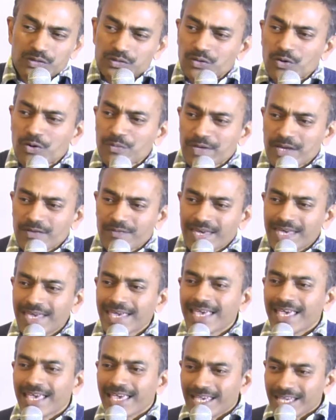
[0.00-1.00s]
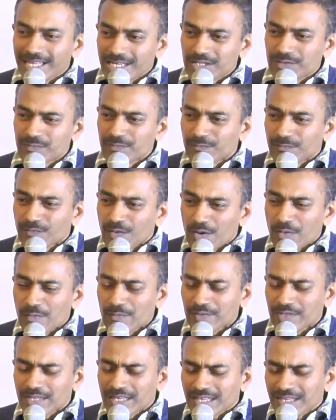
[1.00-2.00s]
throw me away. It is
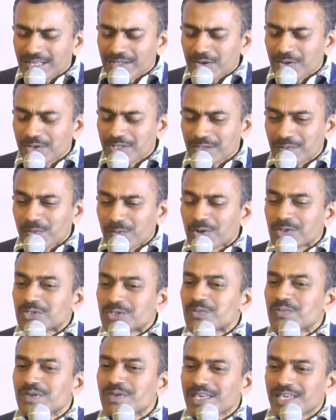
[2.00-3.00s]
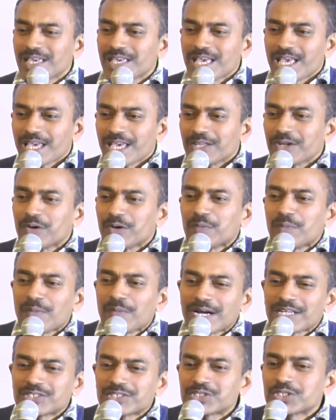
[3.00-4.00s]
for He, He wants me,
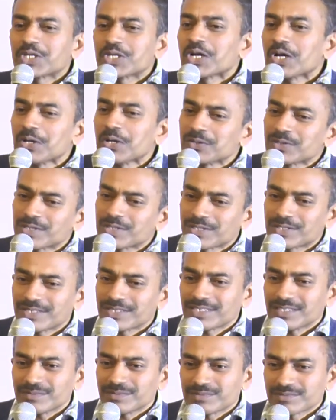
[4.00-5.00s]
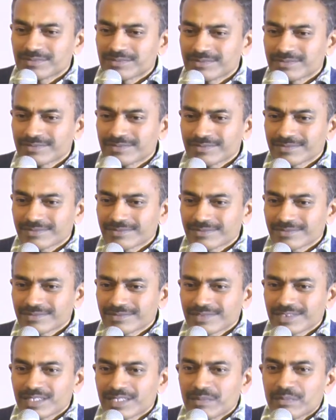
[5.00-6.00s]
much closer to Him.
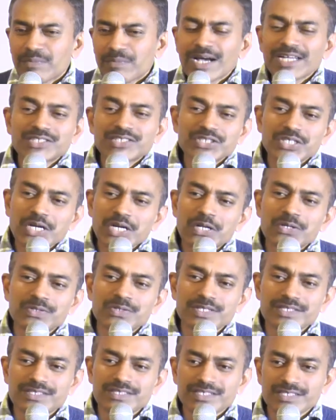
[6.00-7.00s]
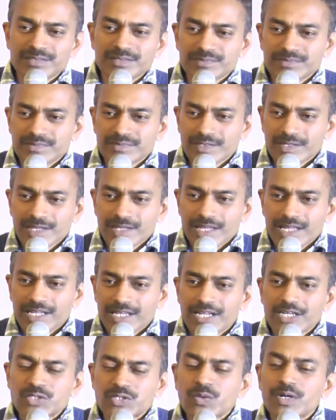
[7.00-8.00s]
Much closer to Him.
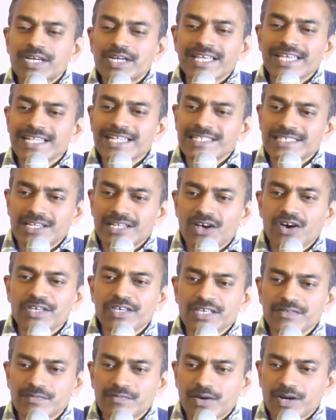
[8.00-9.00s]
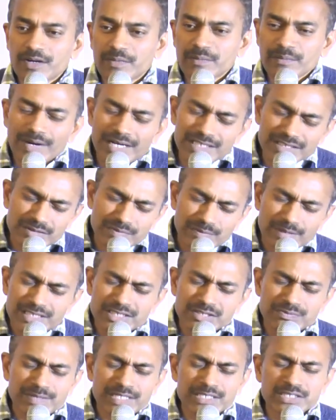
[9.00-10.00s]
That's what He is longing for. Much,
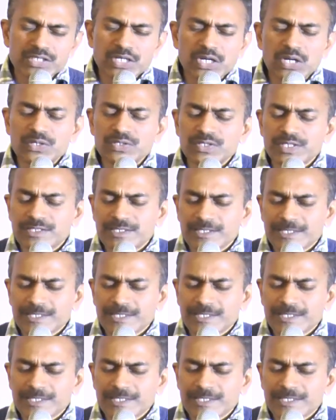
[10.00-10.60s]
much, much closer